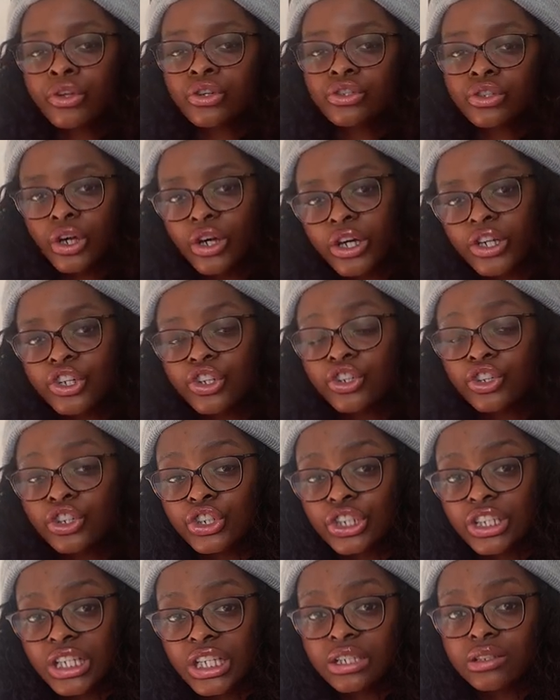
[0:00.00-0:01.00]
So like,
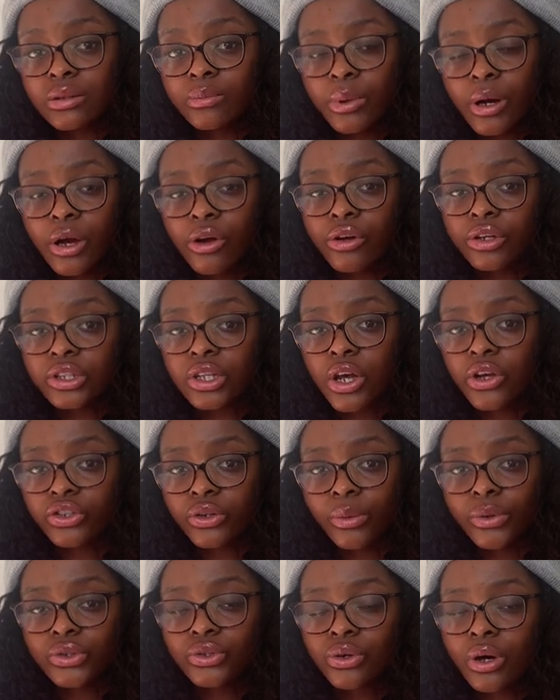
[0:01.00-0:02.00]
you need to prioritize
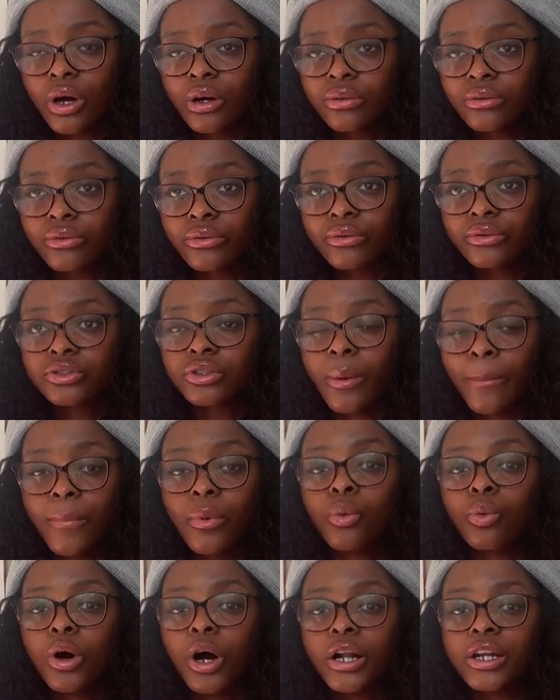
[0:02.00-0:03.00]
your mental health,
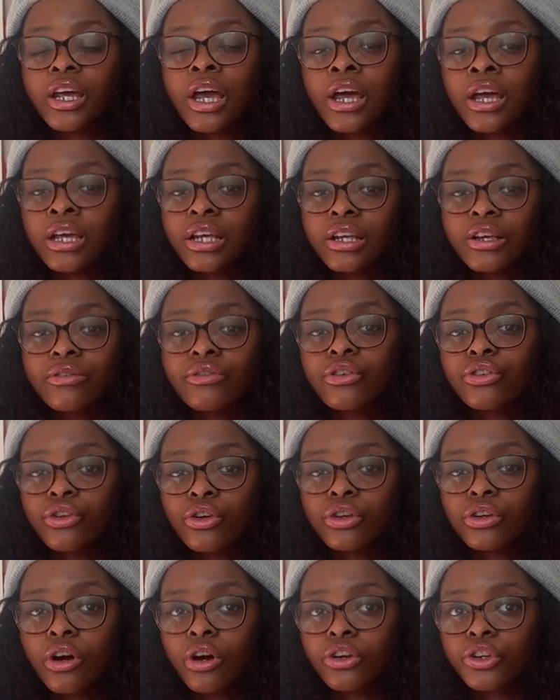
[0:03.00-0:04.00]
number one. If you know
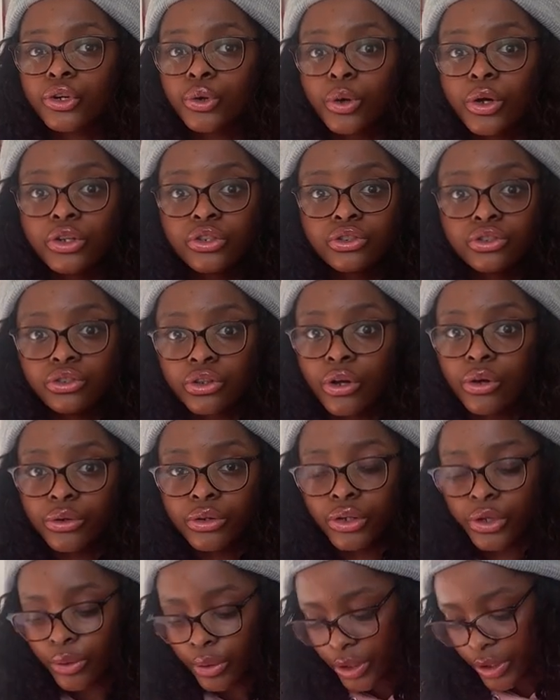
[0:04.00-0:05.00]
you can't do it,
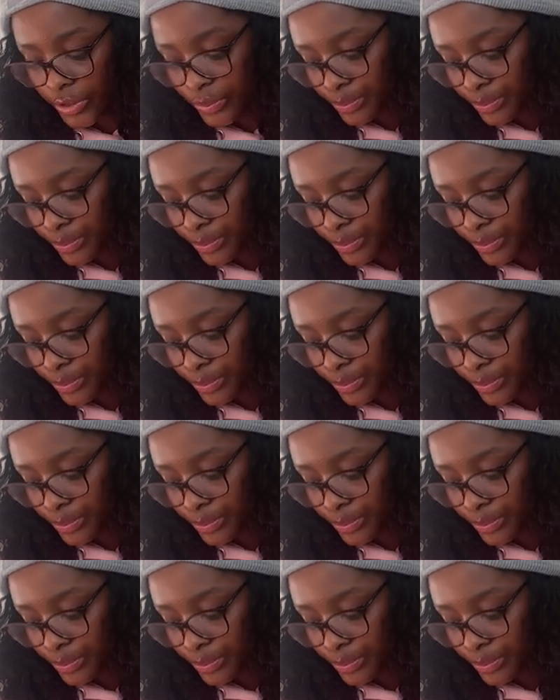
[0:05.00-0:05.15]
don't do it.